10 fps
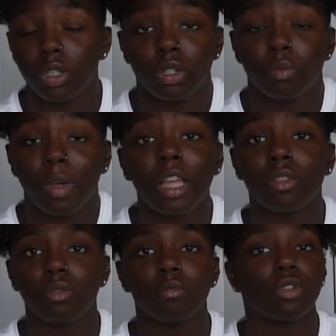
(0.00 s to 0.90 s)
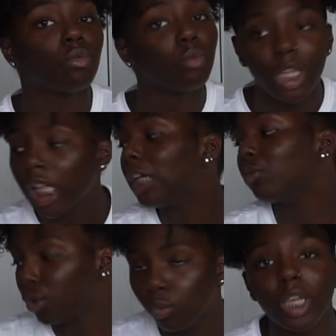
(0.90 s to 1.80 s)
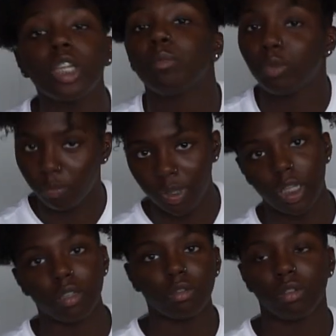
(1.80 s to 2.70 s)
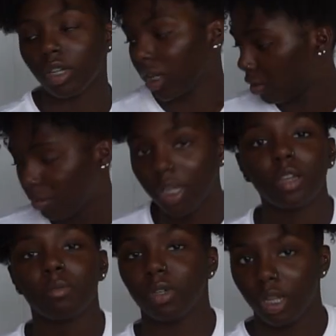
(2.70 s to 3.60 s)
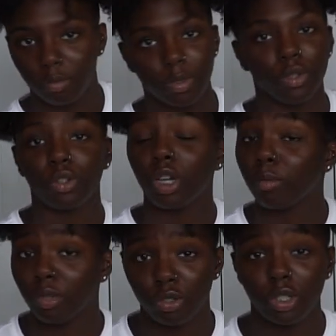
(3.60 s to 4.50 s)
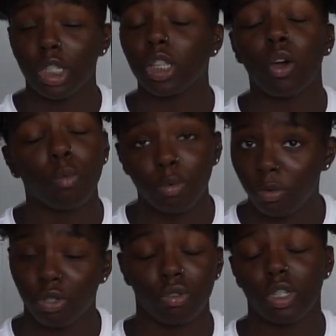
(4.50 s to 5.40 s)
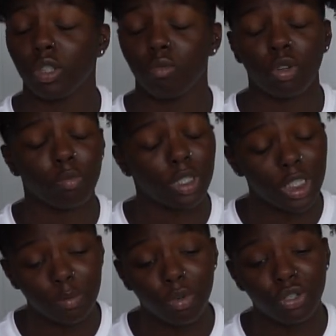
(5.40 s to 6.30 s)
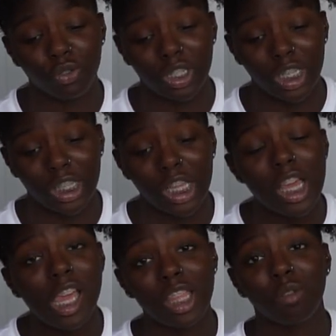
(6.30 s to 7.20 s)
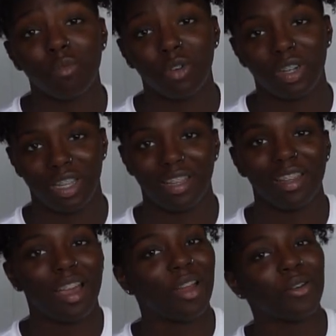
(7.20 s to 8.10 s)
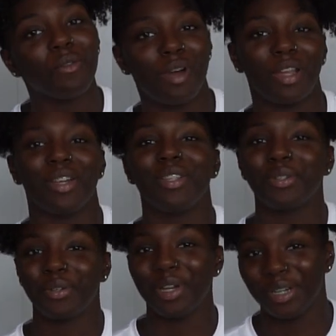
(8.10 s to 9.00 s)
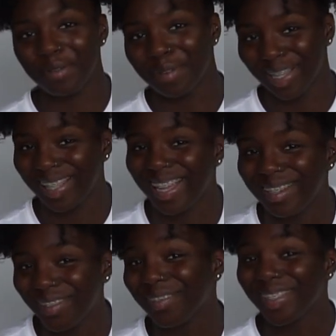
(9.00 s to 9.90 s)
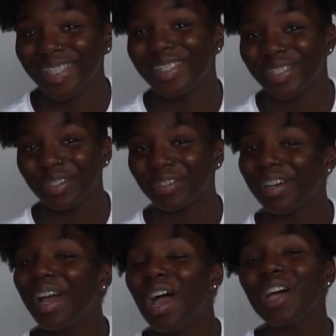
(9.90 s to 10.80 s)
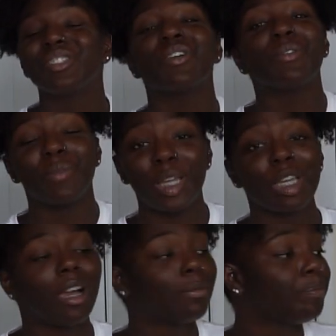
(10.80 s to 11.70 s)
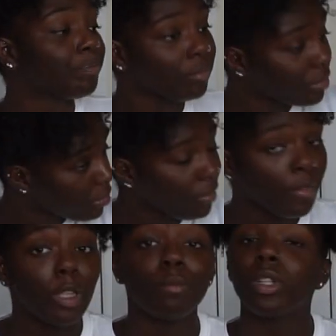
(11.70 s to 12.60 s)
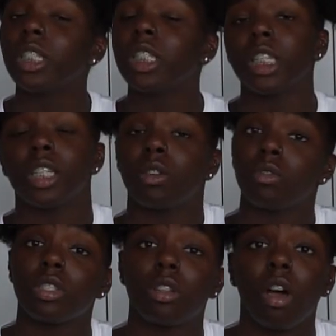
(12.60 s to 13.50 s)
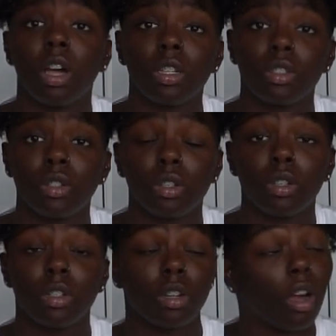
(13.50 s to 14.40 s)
bathroom. When you wake up, you pee. Okay, you wake up, you gotta pee, or you gotta brush your teeth. I hope you're brushing your teeth in the morning. Please brush your teeth in the morning. I don't know why I got so triggered by that, but please do. So wake up, put sticky notes on your